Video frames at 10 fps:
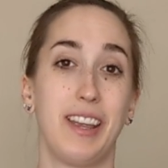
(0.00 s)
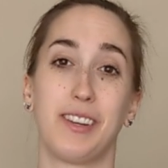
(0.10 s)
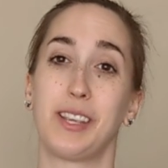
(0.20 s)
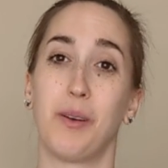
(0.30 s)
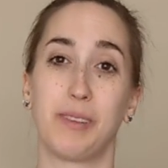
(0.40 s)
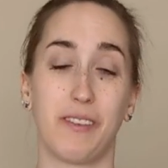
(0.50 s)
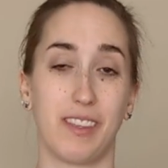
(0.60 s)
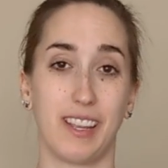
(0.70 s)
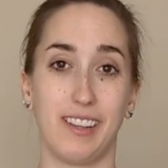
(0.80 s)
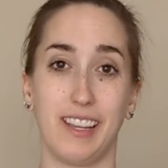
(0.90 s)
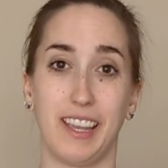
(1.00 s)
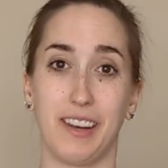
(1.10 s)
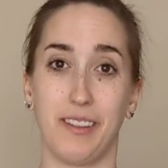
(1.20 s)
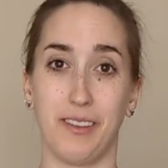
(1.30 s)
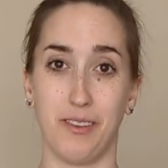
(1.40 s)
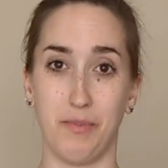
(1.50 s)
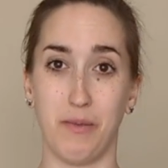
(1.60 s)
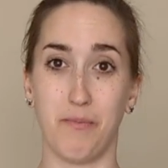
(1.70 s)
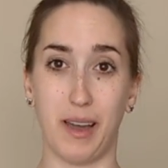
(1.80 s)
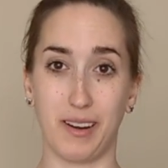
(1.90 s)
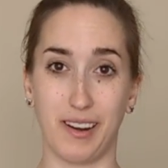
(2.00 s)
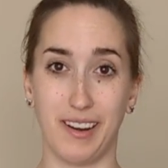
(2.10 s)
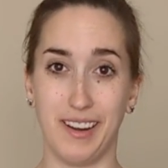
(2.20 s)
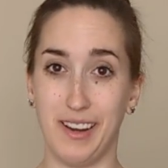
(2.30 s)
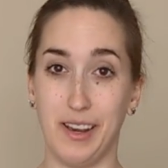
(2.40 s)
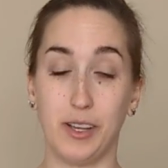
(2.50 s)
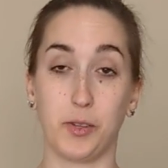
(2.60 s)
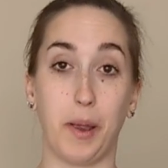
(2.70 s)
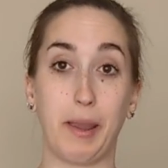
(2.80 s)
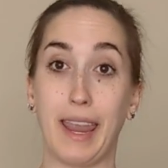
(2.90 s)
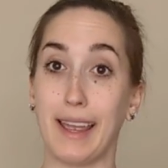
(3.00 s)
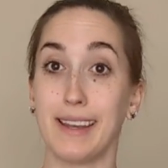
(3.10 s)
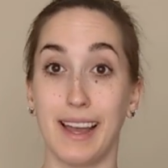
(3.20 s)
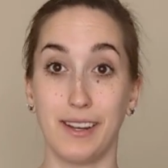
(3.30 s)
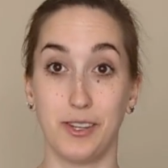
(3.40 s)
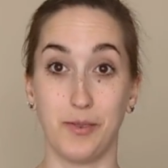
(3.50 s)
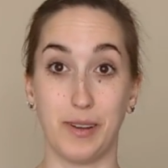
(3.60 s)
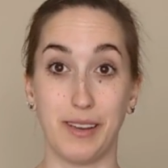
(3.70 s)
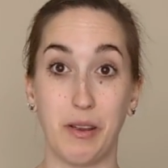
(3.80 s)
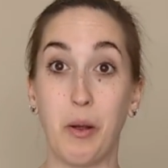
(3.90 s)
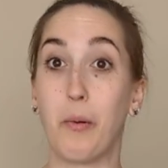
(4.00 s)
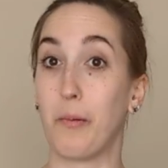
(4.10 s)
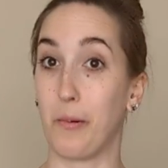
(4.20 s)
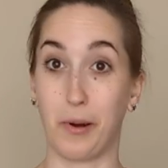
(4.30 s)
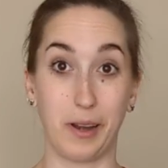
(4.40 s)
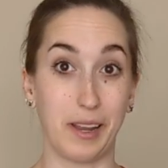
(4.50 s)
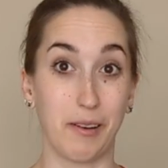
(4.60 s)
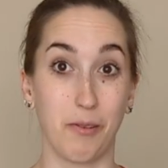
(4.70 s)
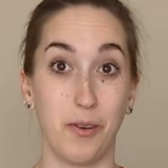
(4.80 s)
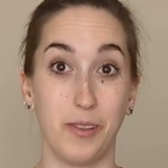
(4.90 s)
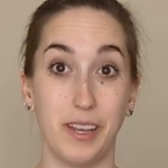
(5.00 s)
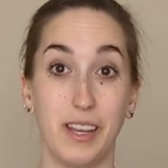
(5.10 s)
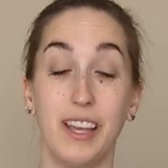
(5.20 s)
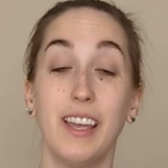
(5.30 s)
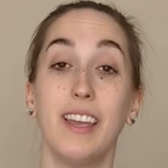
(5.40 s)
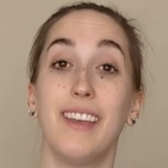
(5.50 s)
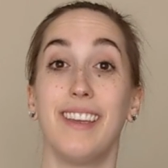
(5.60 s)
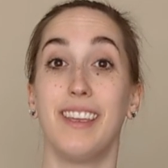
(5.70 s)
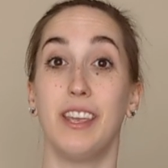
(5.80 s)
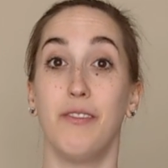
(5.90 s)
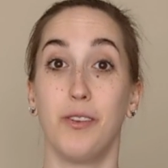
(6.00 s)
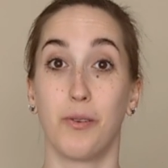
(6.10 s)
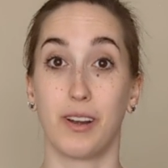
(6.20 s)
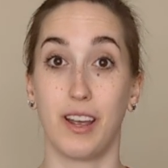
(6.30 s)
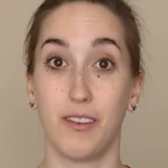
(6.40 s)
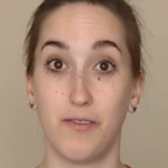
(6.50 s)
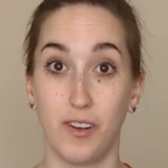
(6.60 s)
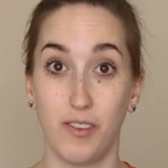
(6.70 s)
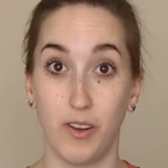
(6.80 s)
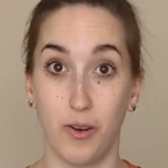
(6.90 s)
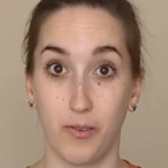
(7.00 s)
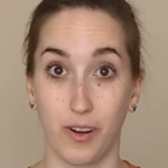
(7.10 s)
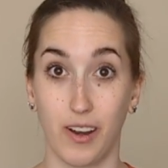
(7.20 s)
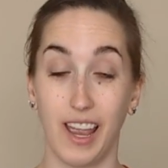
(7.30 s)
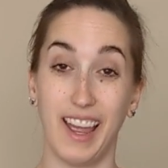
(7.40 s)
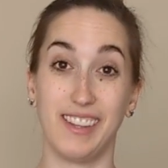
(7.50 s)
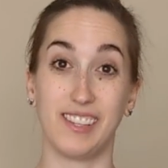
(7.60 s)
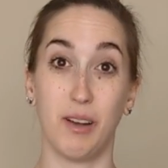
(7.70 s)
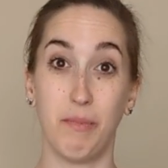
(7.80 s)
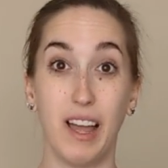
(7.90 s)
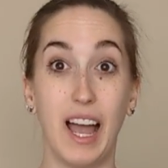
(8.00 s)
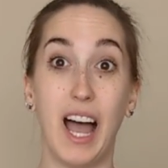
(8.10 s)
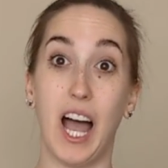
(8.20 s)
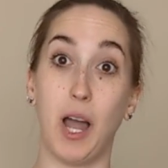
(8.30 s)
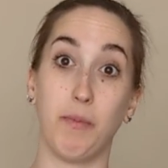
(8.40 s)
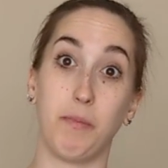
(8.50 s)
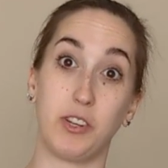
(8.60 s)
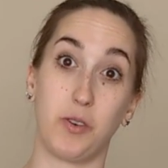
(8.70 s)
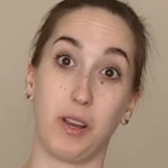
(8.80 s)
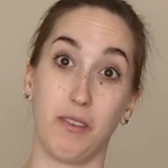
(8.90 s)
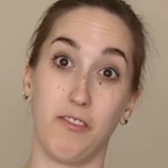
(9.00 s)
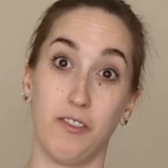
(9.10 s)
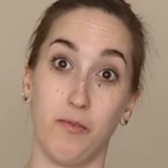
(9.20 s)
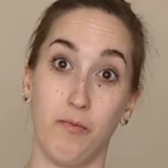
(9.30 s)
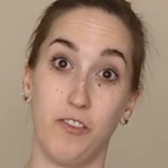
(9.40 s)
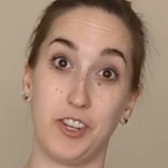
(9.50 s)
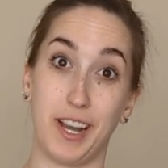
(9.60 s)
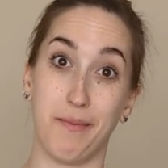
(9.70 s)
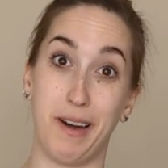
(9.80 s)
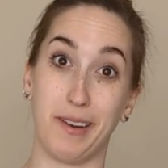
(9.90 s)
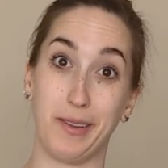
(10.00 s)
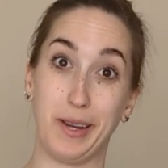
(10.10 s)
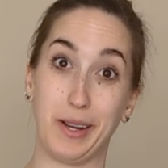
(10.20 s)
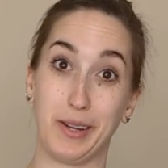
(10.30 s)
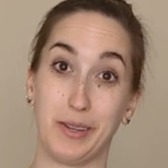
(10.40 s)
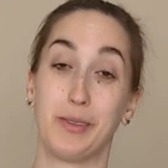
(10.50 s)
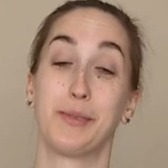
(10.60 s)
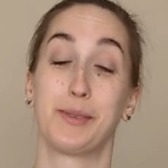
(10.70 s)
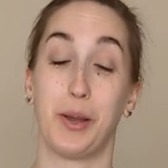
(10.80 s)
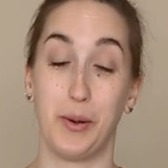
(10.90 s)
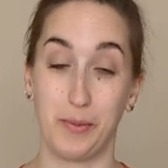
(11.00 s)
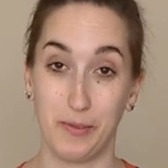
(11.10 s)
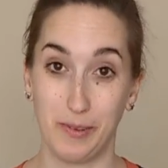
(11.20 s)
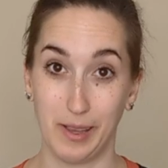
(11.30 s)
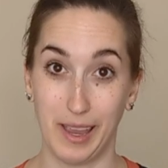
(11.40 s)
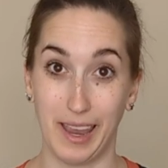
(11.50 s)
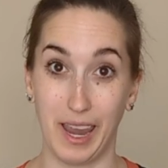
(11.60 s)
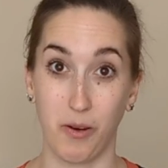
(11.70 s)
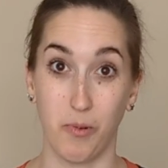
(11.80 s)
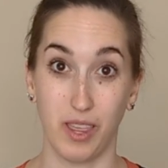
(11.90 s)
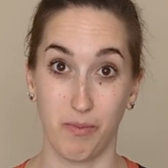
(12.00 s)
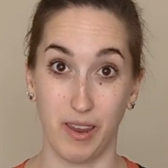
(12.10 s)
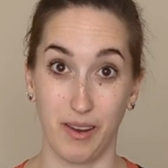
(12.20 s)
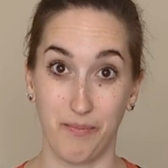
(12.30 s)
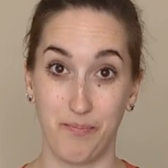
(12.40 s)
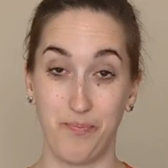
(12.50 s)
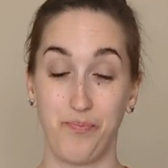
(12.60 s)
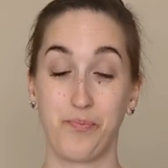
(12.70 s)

It just helps everything click in a little bit better. So I can't not do it. We're going to get rolling. If you are not a vulva owner, heads up, I'm going to be showing a vagina model here. So hang with me.